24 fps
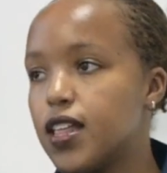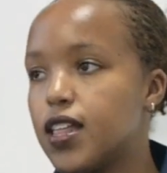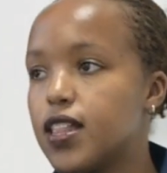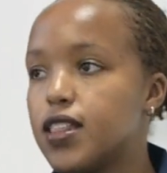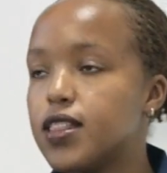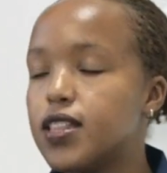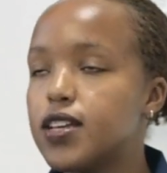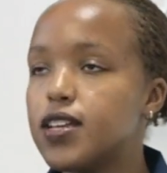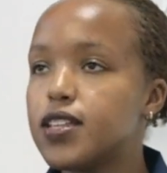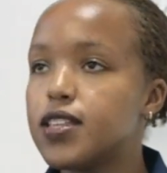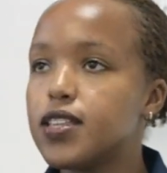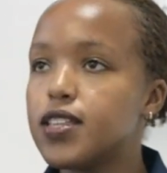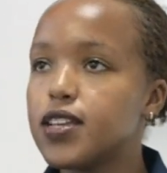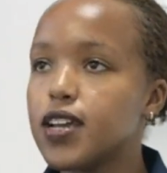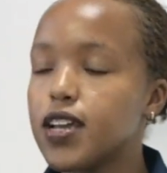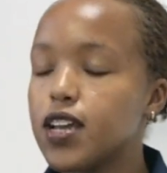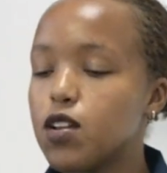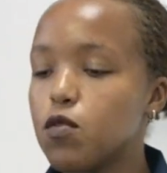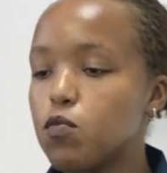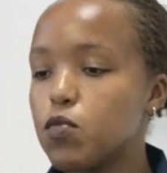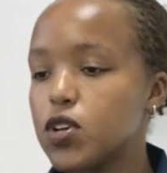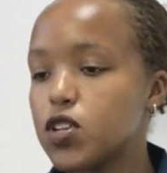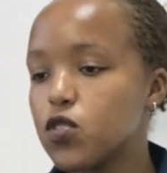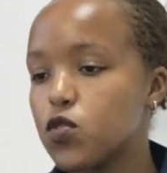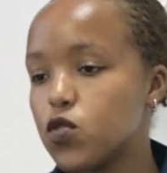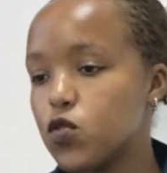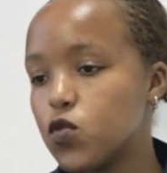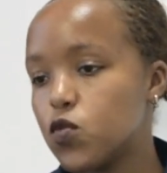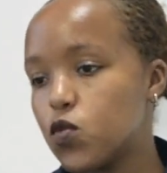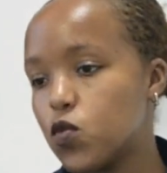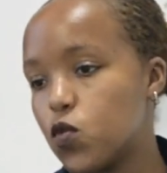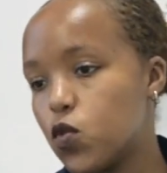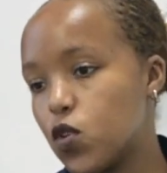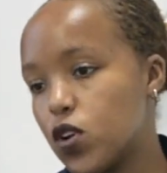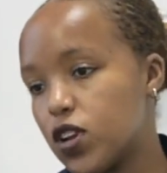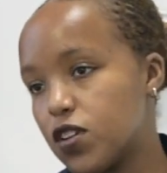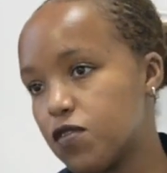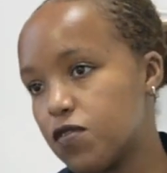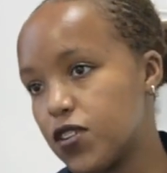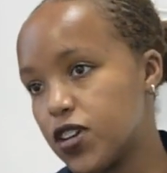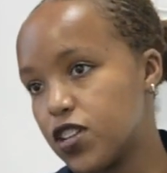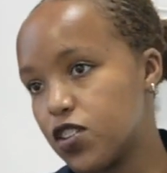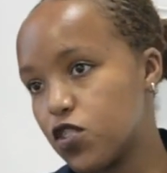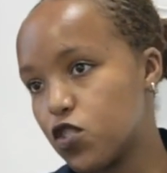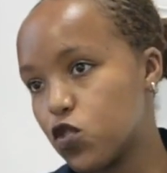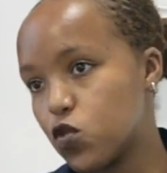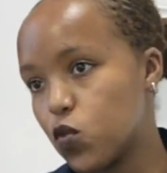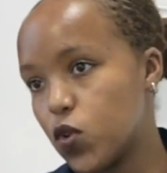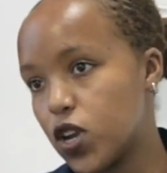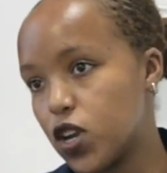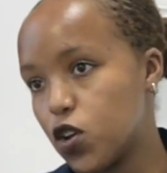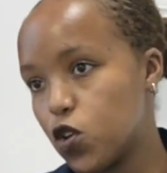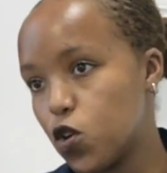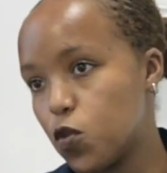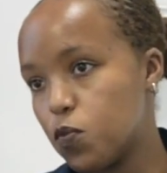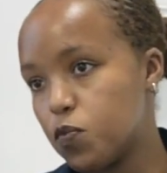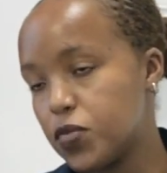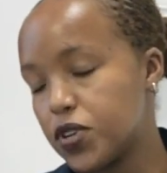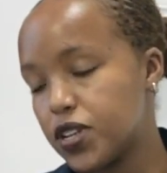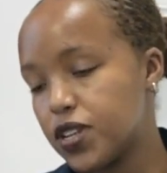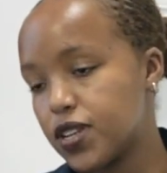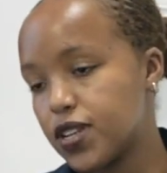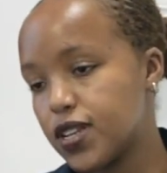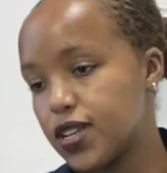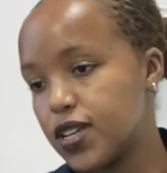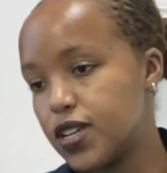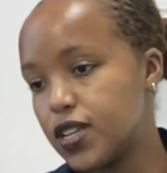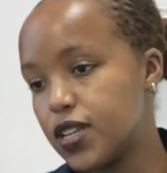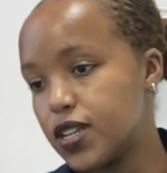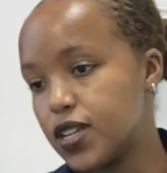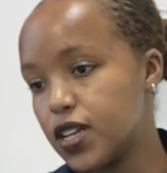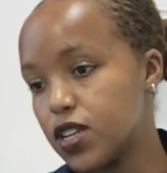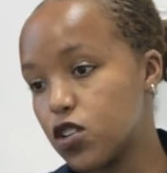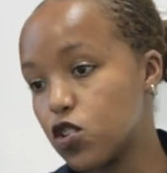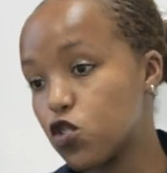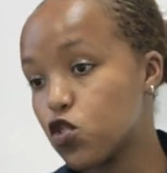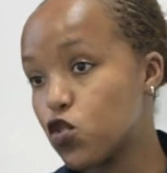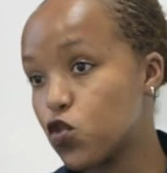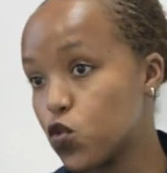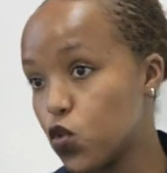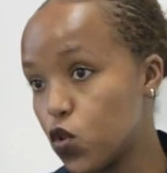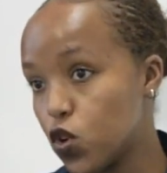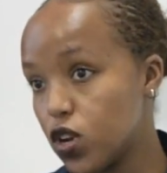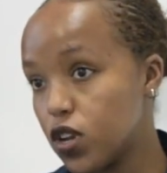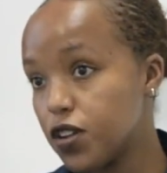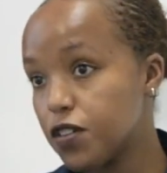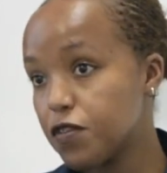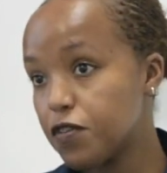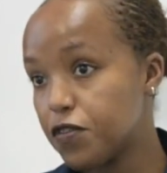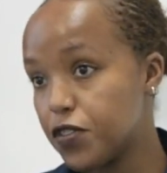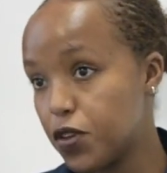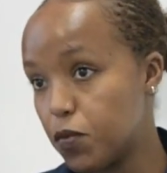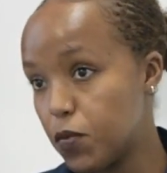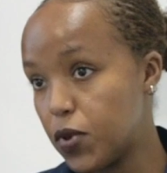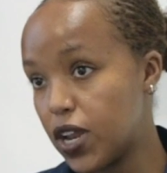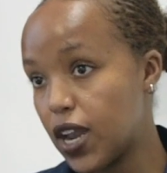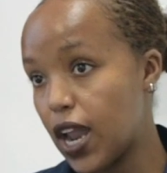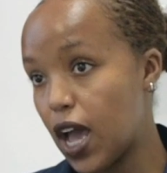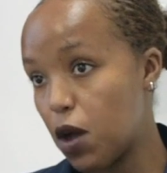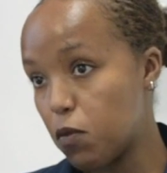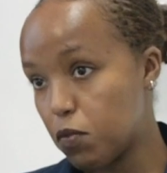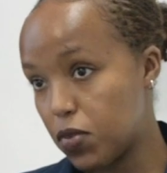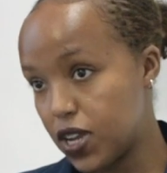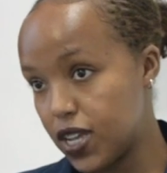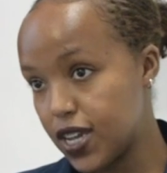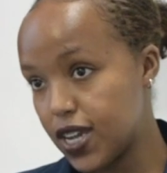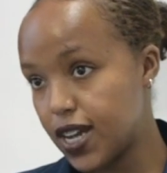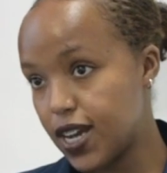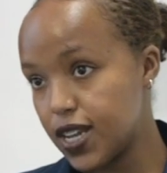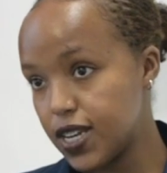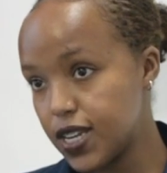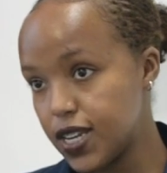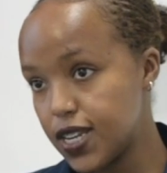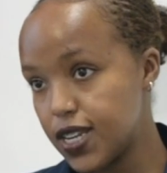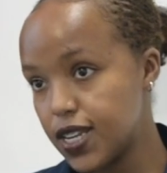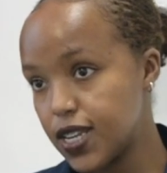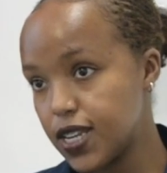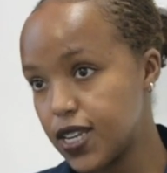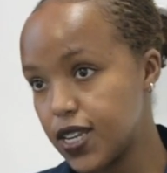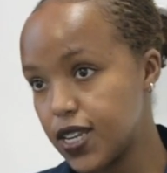The second person who qualifies to adopt is a sole female applicant.